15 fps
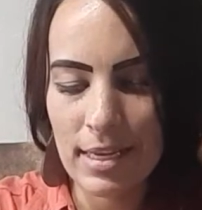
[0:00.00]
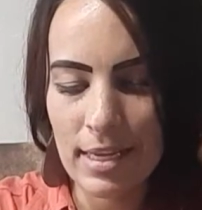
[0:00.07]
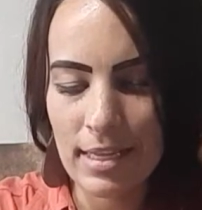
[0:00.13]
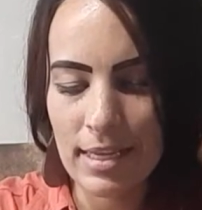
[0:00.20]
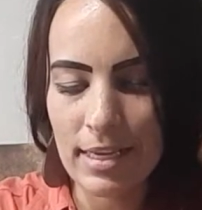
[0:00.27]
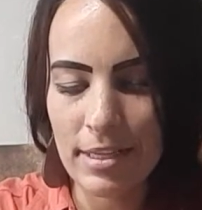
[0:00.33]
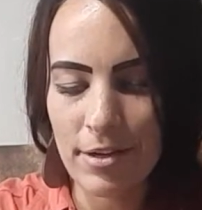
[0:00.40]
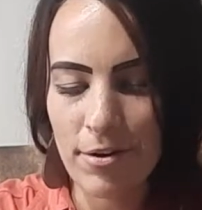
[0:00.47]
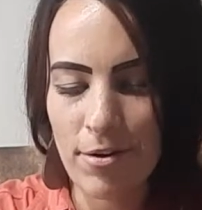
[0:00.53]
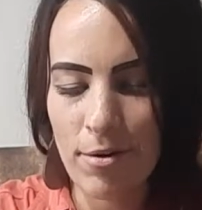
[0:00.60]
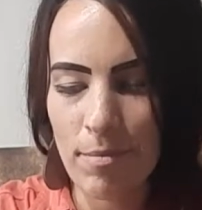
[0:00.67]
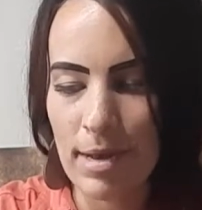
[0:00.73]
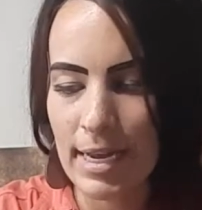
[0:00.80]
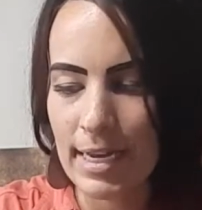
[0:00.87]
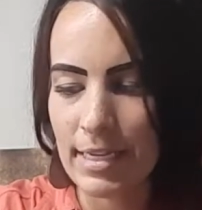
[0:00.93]
I think they're all
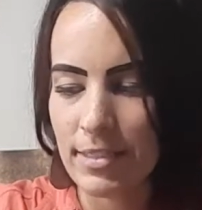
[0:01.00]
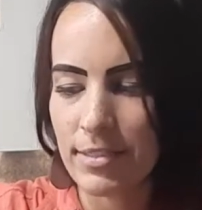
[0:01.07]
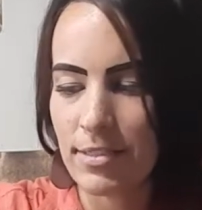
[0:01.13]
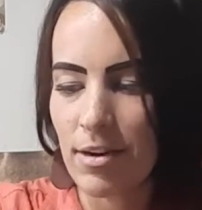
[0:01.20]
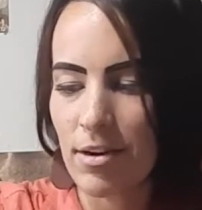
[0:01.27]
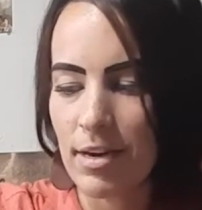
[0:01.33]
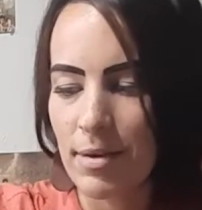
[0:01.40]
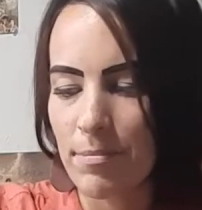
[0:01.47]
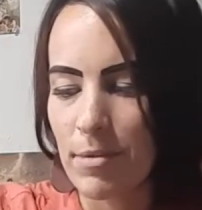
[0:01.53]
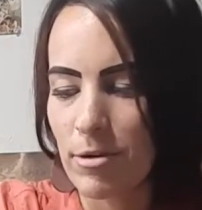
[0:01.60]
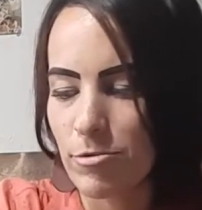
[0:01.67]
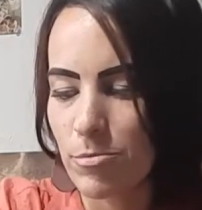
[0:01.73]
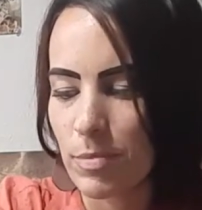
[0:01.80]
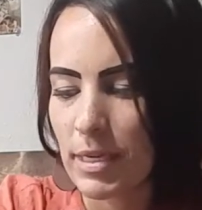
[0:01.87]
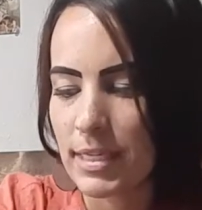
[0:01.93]
back in stock in
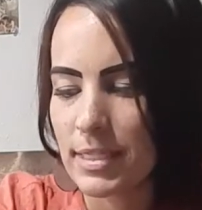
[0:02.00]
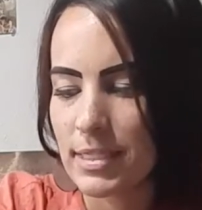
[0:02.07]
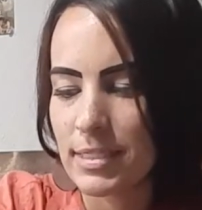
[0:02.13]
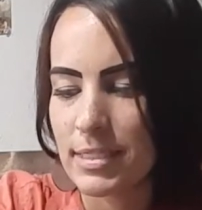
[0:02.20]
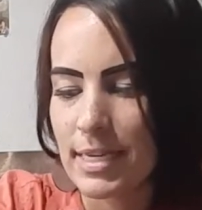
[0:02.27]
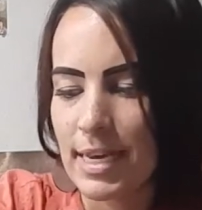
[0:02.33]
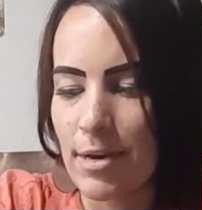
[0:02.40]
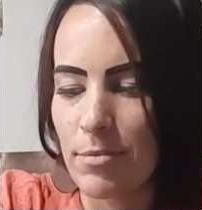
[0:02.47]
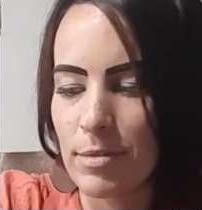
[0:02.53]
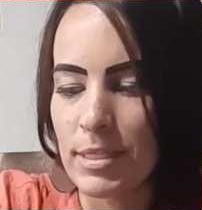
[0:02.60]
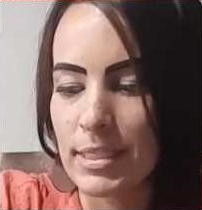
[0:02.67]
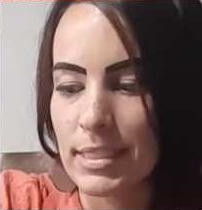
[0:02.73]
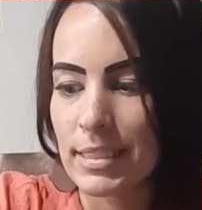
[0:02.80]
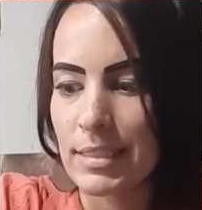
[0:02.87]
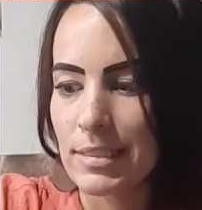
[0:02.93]
most places now, but